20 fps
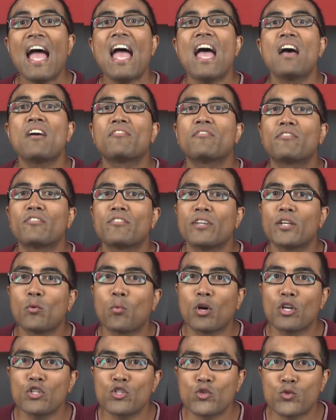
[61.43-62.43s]

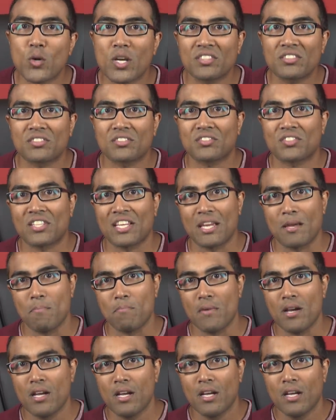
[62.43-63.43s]
Everyone trusts him,
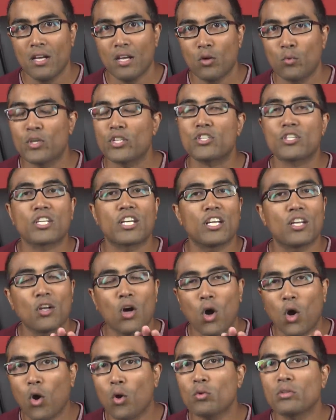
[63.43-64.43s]
which can
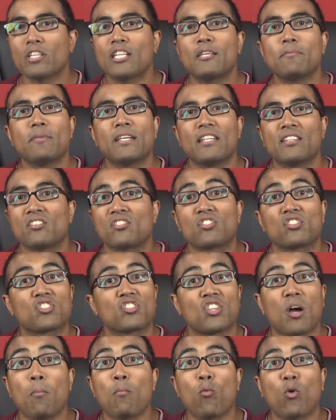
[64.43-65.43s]
only mean
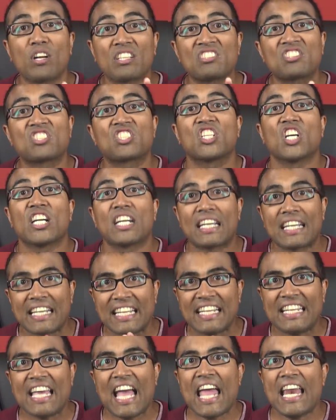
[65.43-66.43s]
someone's gonna
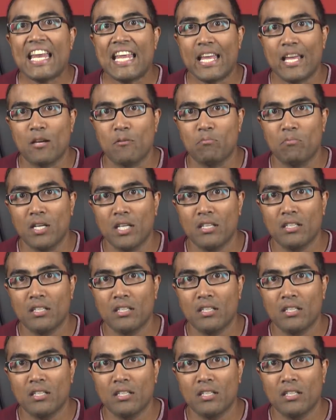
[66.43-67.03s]
get him.